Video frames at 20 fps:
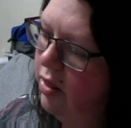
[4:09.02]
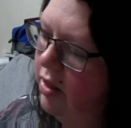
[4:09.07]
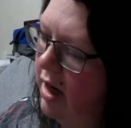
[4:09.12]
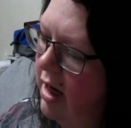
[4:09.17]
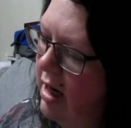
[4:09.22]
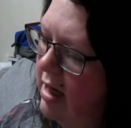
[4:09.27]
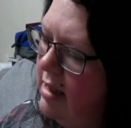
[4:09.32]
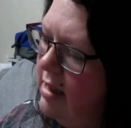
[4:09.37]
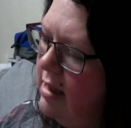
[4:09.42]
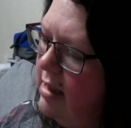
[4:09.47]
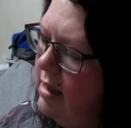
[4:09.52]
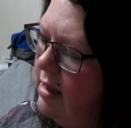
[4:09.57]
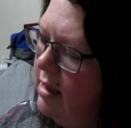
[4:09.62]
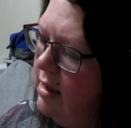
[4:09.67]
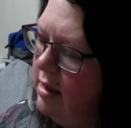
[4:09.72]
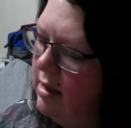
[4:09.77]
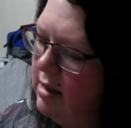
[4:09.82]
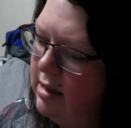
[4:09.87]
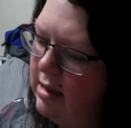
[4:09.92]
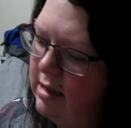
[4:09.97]
Probably then
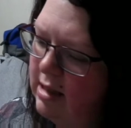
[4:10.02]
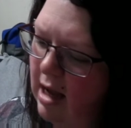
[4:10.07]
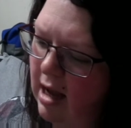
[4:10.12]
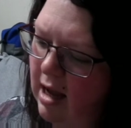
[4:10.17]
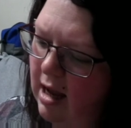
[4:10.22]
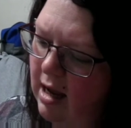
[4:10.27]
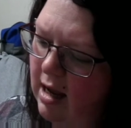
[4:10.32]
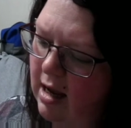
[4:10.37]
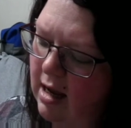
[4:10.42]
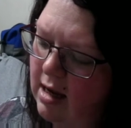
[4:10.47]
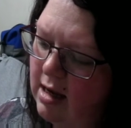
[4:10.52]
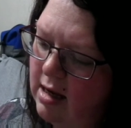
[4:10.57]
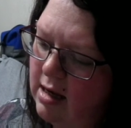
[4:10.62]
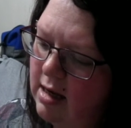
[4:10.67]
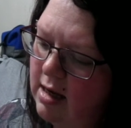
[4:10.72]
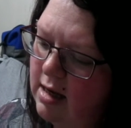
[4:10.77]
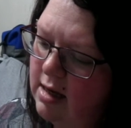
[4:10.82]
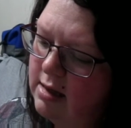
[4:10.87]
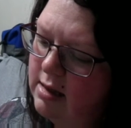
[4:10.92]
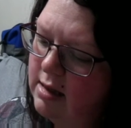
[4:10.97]
it
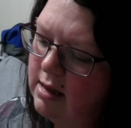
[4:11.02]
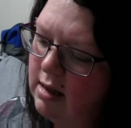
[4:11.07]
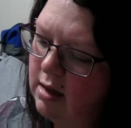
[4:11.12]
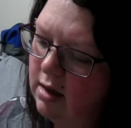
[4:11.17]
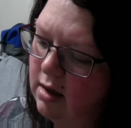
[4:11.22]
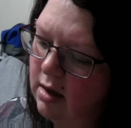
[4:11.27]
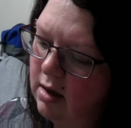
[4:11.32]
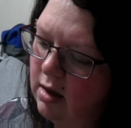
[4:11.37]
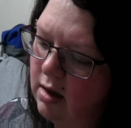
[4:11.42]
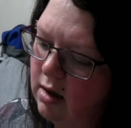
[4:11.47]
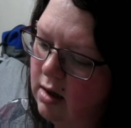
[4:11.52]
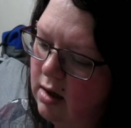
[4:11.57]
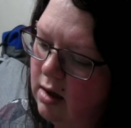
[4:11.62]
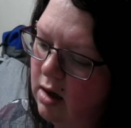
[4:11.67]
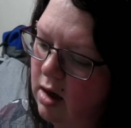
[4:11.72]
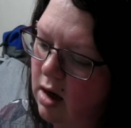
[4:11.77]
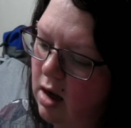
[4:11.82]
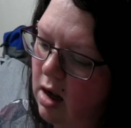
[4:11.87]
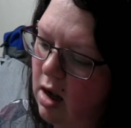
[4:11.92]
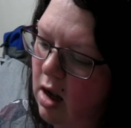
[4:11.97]
says,
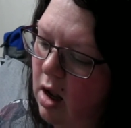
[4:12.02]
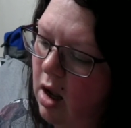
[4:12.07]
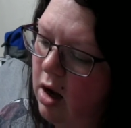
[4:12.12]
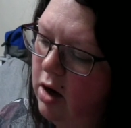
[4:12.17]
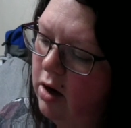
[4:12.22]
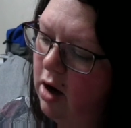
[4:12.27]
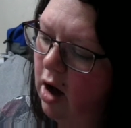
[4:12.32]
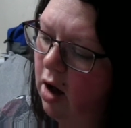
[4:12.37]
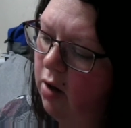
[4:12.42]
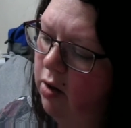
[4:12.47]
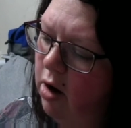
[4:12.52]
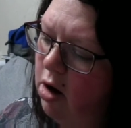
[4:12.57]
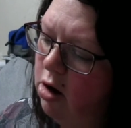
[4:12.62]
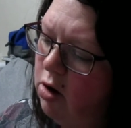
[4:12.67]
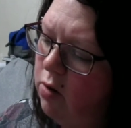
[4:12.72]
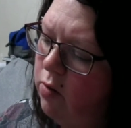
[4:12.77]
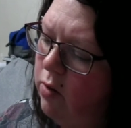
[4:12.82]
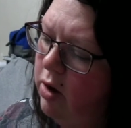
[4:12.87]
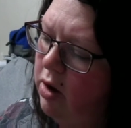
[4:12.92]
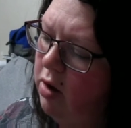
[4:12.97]
no
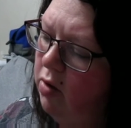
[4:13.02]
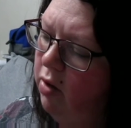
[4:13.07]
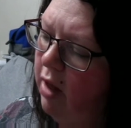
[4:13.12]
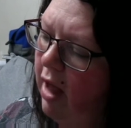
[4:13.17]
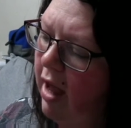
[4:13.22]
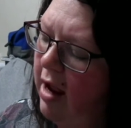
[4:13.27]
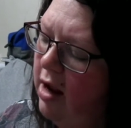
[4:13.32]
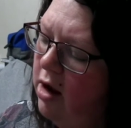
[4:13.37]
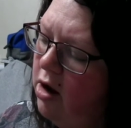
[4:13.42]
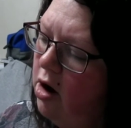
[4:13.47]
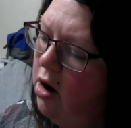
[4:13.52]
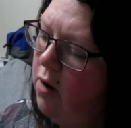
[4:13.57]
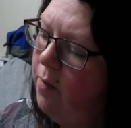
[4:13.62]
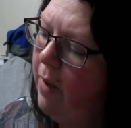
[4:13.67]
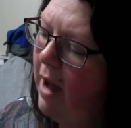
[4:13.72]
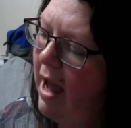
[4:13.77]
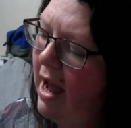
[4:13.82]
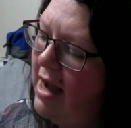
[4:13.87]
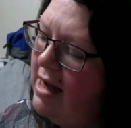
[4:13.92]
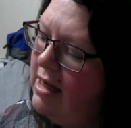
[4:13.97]
longer will you let your
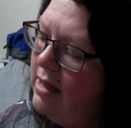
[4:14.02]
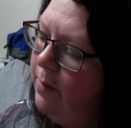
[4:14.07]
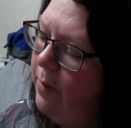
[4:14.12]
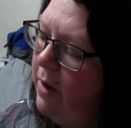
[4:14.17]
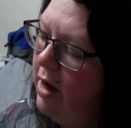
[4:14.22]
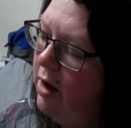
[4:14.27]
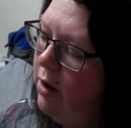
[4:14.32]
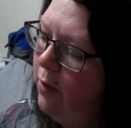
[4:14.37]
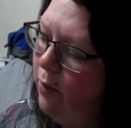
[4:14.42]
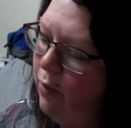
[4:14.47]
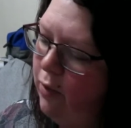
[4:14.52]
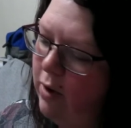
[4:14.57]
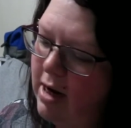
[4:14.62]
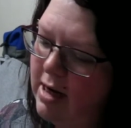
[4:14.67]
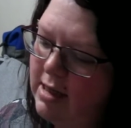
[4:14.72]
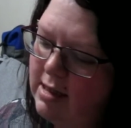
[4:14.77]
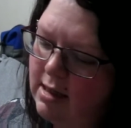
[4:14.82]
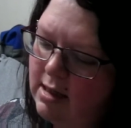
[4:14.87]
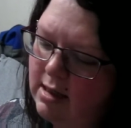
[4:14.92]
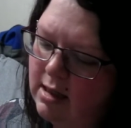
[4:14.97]
past be your
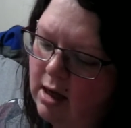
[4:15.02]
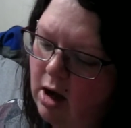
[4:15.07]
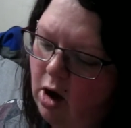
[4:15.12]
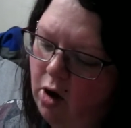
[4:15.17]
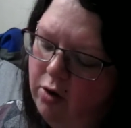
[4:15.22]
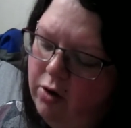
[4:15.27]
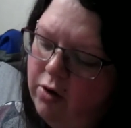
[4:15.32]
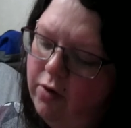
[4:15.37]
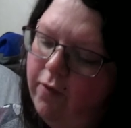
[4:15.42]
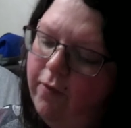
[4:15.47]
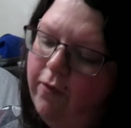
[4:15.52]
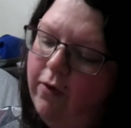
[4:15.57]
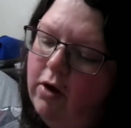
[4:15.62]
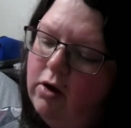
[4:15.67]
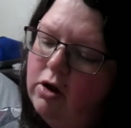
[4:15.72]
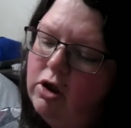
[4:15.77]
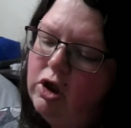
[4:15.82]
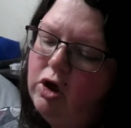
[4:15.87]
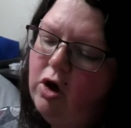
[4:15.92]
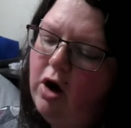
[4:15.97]
presence on your
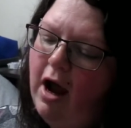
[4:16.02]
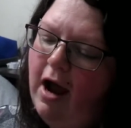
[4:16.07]
future.